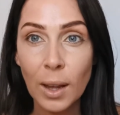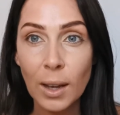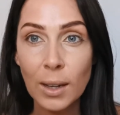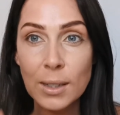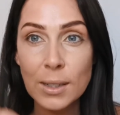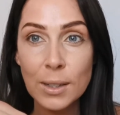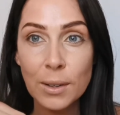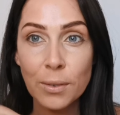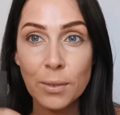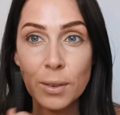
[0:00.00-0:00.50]
a
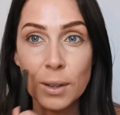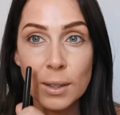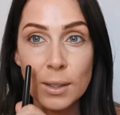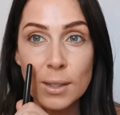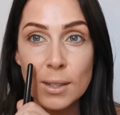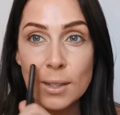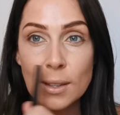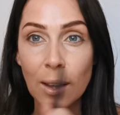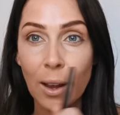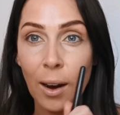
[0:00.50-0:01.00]

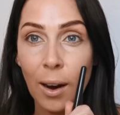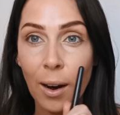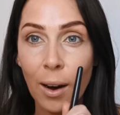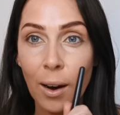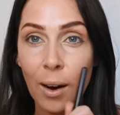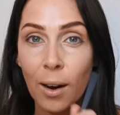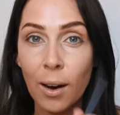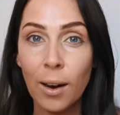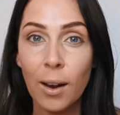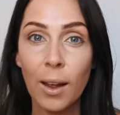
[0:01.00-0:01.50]
difference
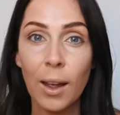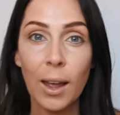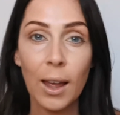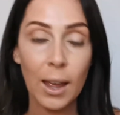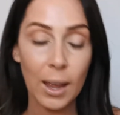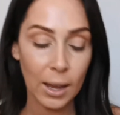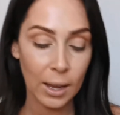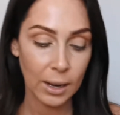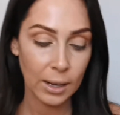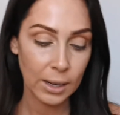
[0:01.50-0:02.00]
there.
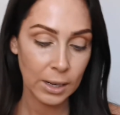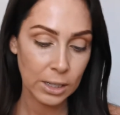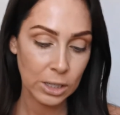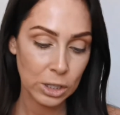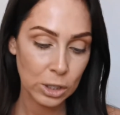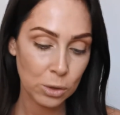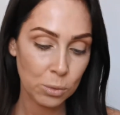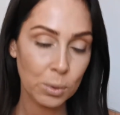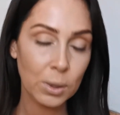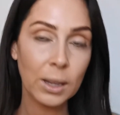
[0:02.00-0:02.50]
And
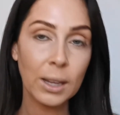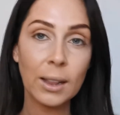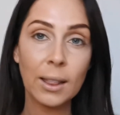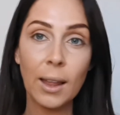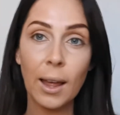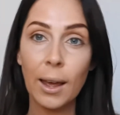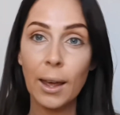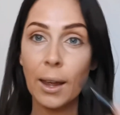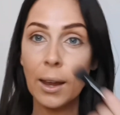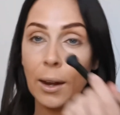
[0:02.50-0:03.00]
it's just really
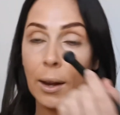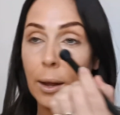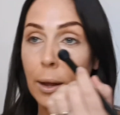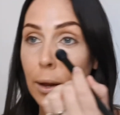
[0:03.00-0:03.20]
light